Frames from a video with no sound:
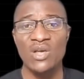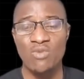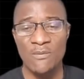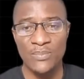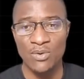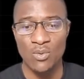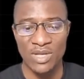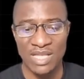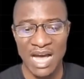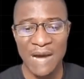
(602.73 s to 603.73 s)
equip you
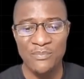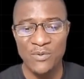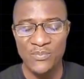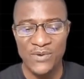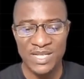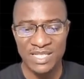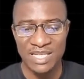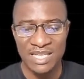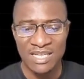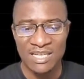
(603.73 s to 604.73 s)
with the appropriate
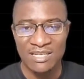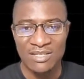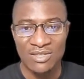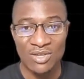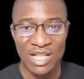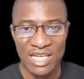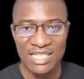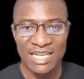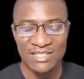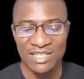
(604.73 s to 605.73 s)

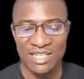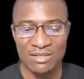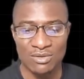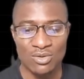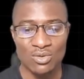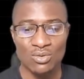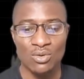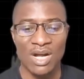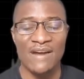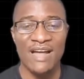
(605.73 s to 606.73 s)
knowledge and skill
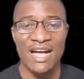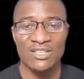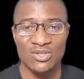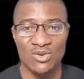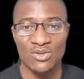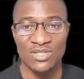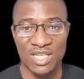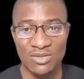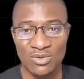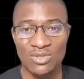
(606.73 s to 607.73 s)
to carry out your
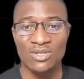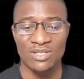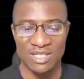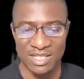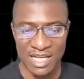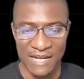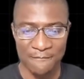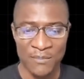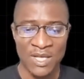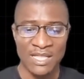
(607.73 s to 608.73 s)
circuit design.